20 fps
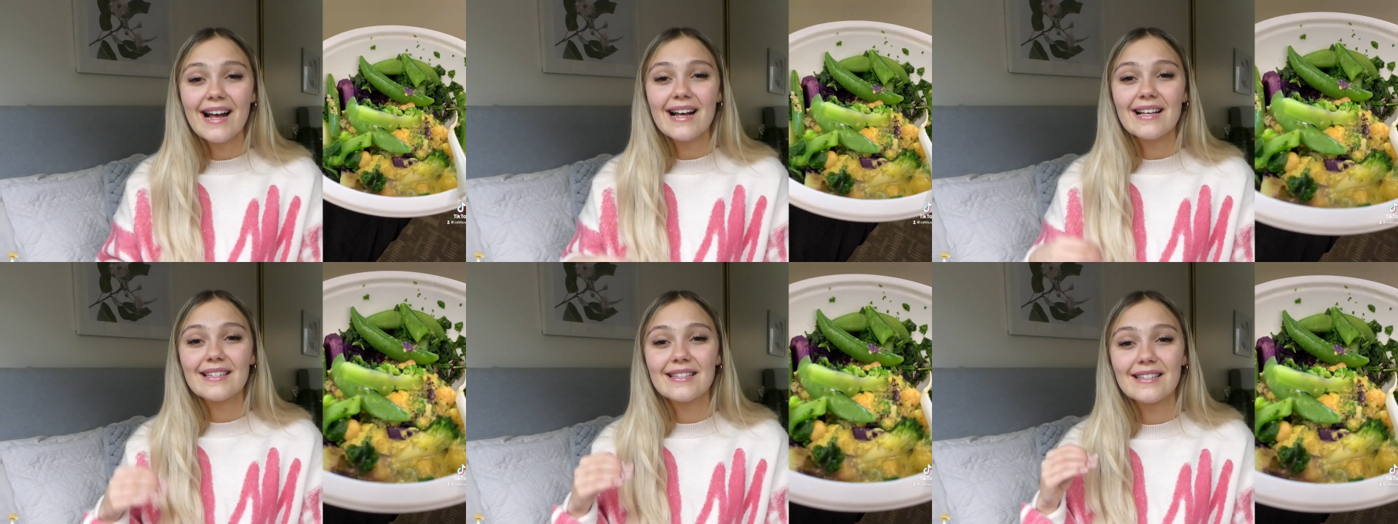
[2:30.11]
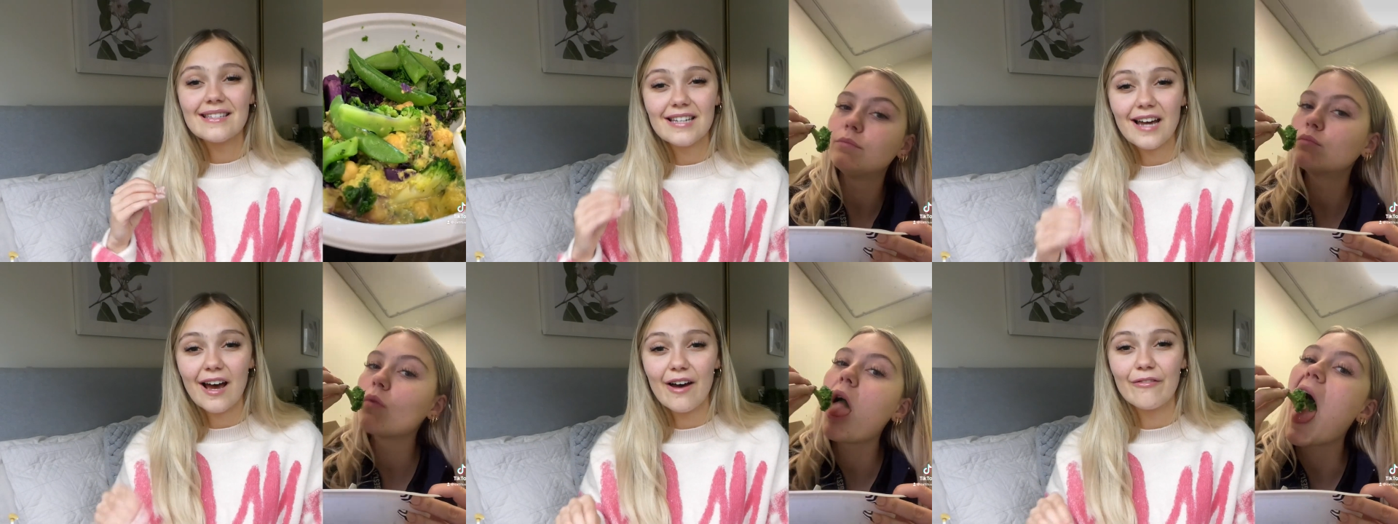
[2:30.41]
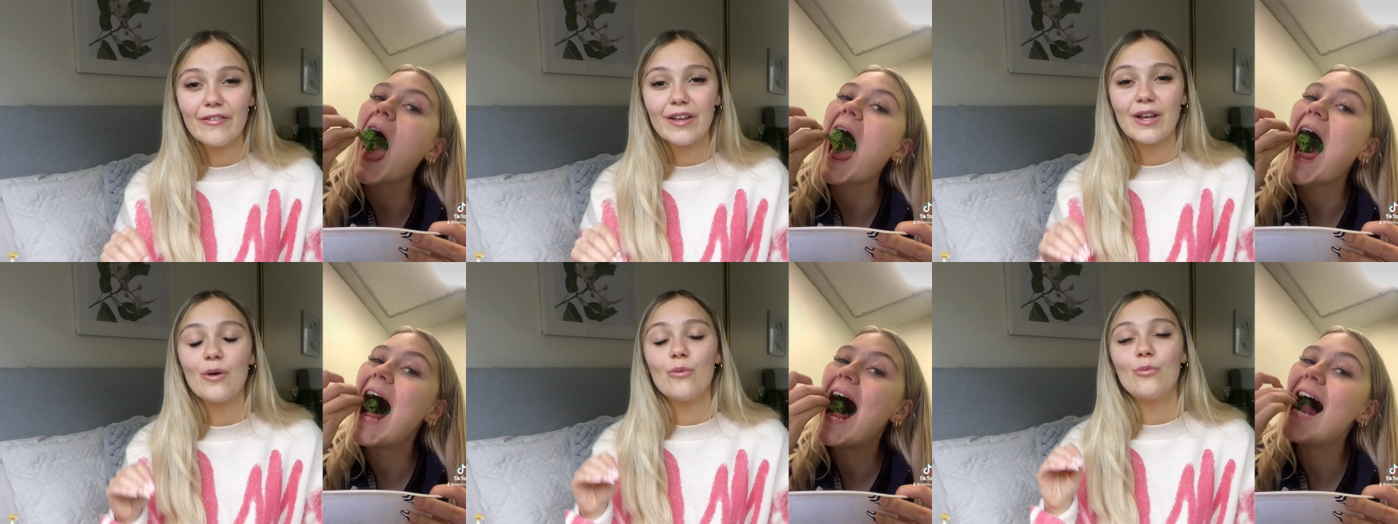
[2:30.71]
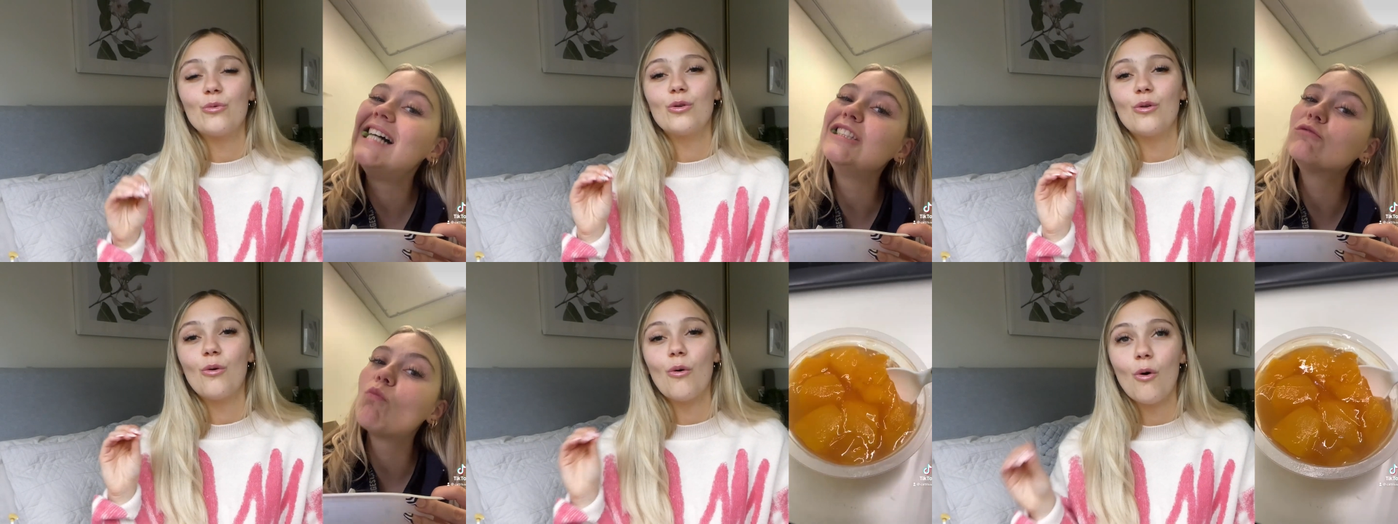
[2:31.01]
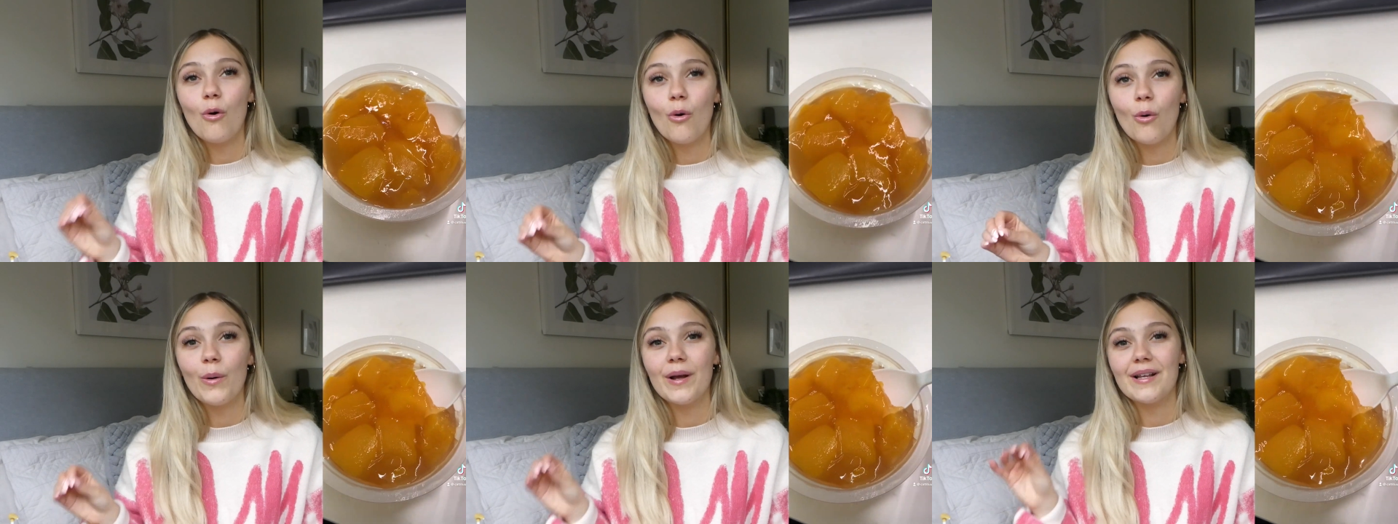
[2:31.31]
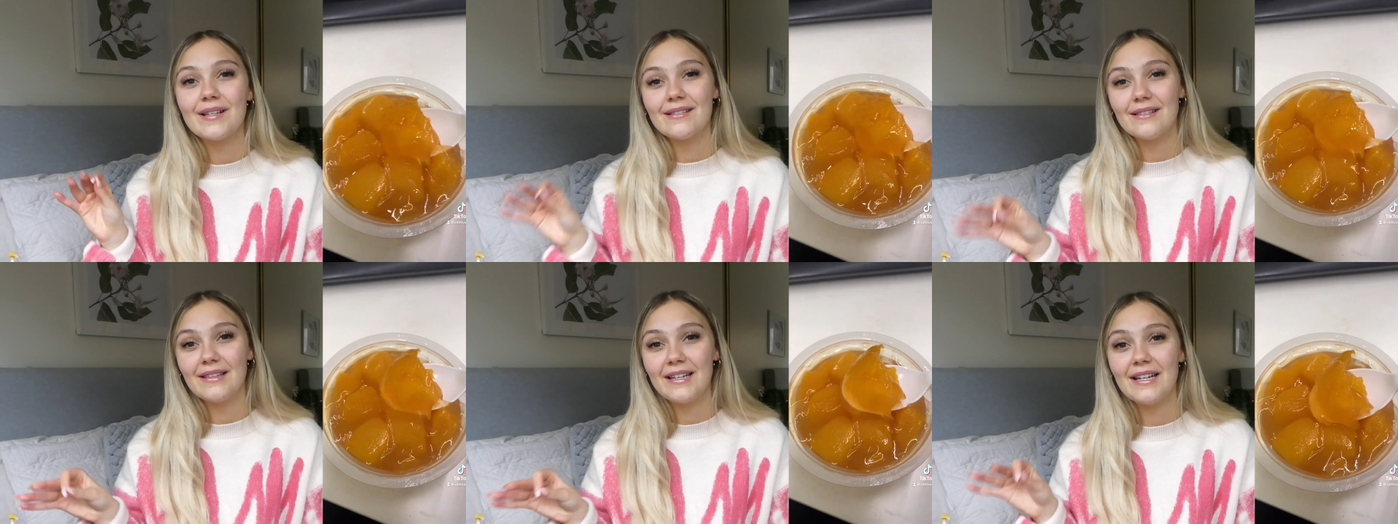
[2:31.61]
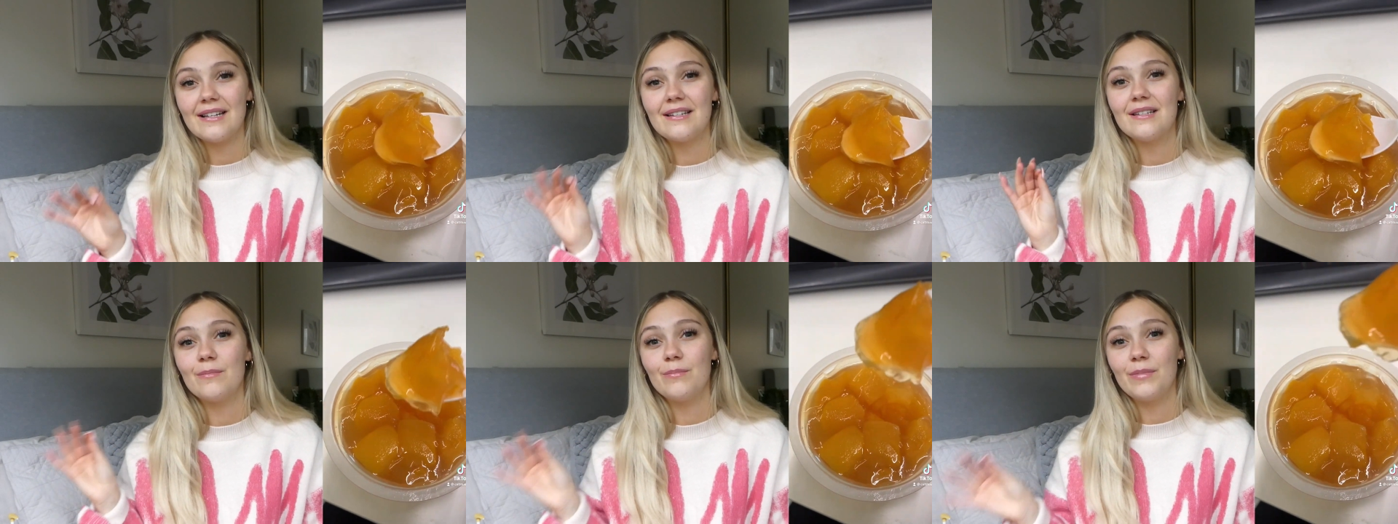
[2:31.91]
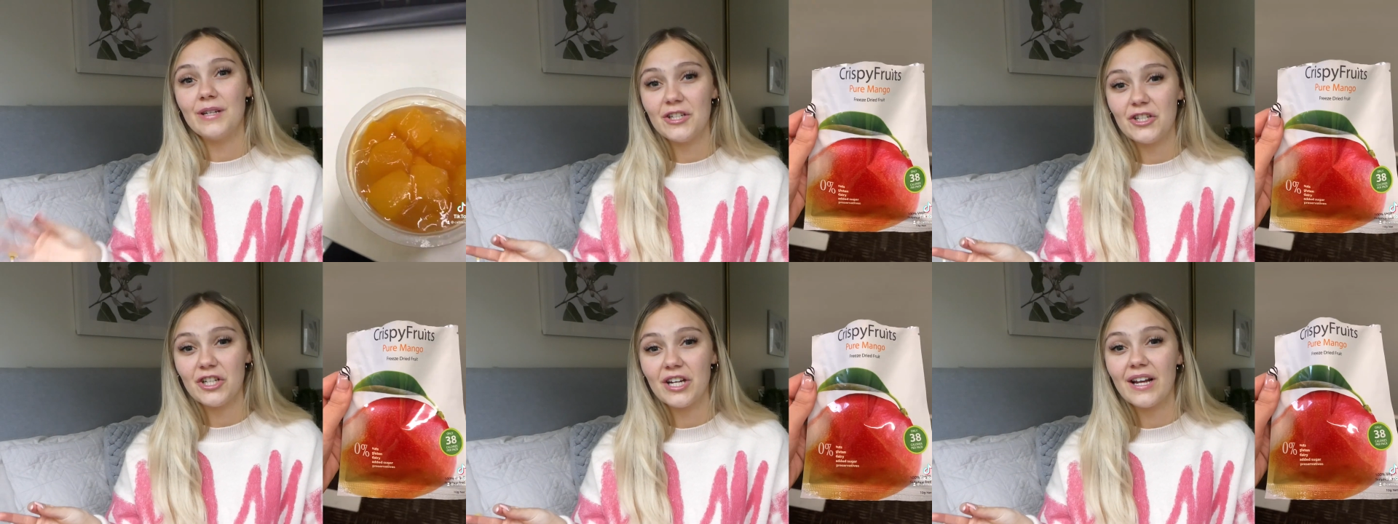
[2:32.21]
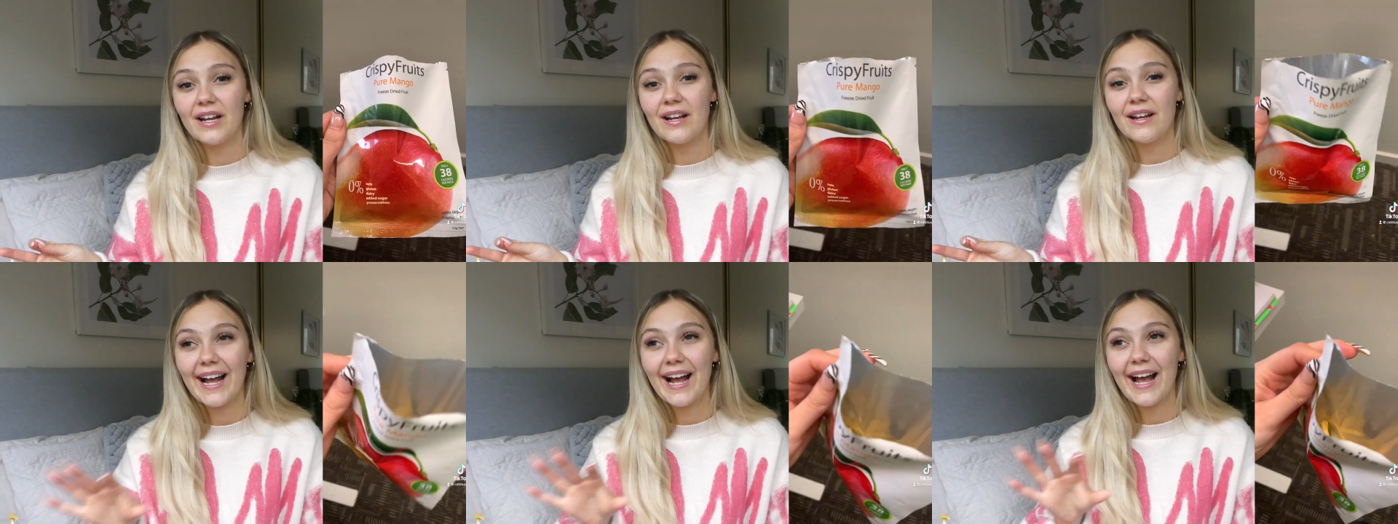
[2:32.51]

Starving will always lead to binging.